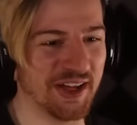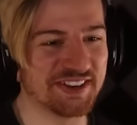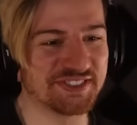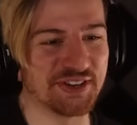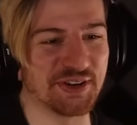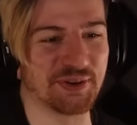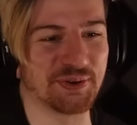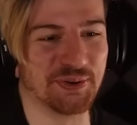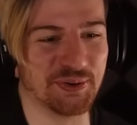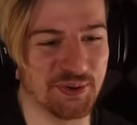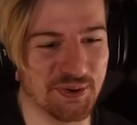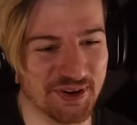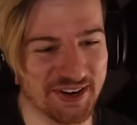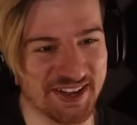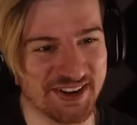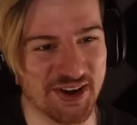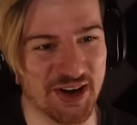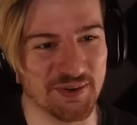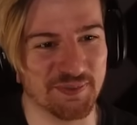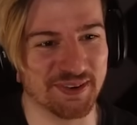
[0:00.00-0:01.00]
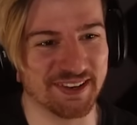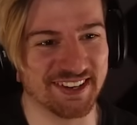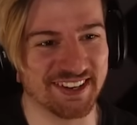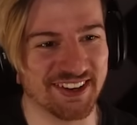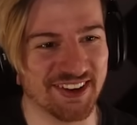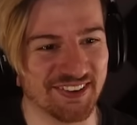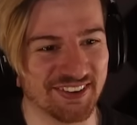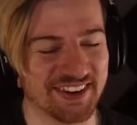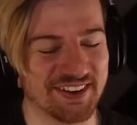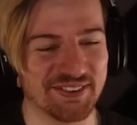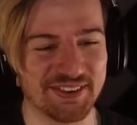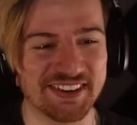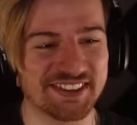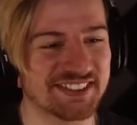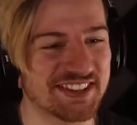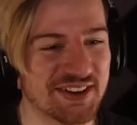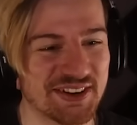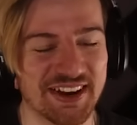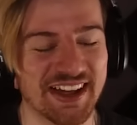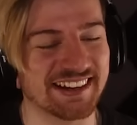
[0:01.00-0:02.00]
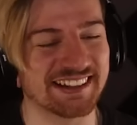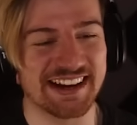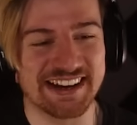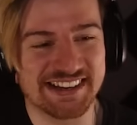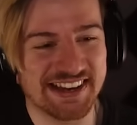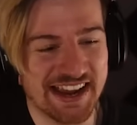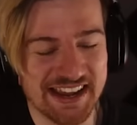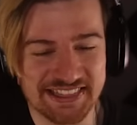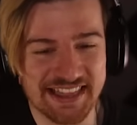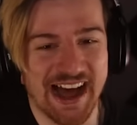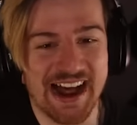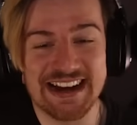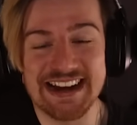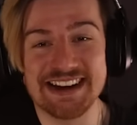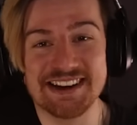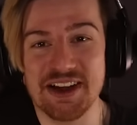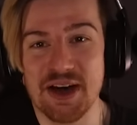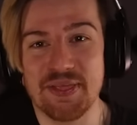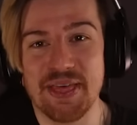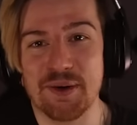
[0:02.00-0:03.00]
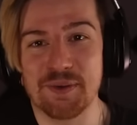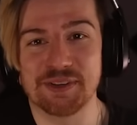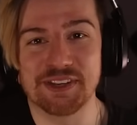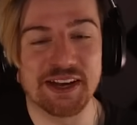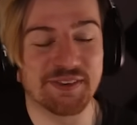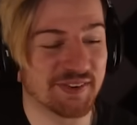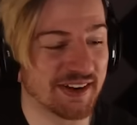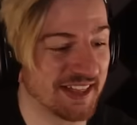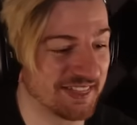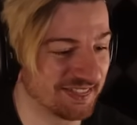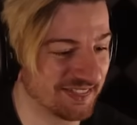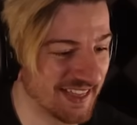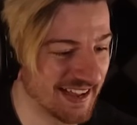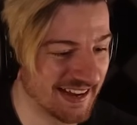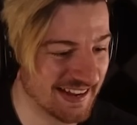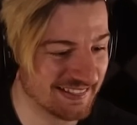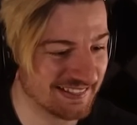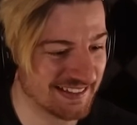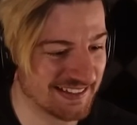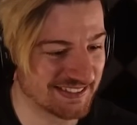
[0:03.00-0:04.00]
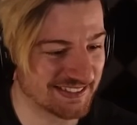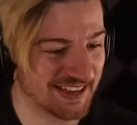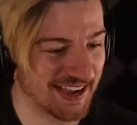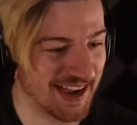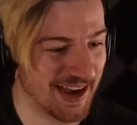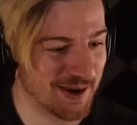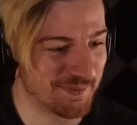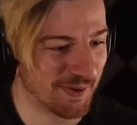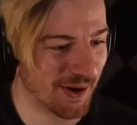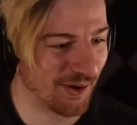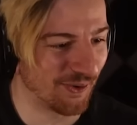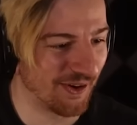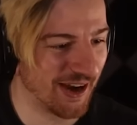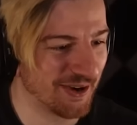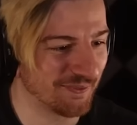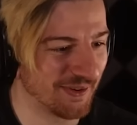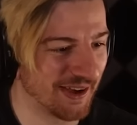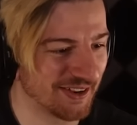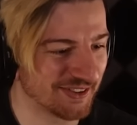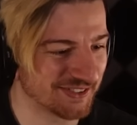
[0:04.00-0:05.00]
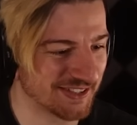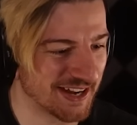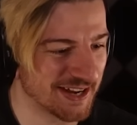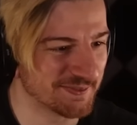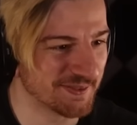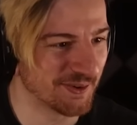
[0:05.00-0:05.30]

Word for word: that's a cool anomaly, yo. You, you still, like, the teeth. I didn't know that was even a thing in this game. All right, well, Send